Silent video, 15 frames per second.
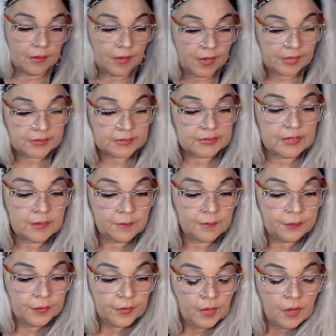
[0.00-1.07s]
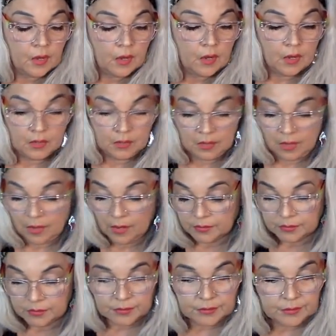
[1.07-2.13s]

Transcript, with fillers: Etsy a lot.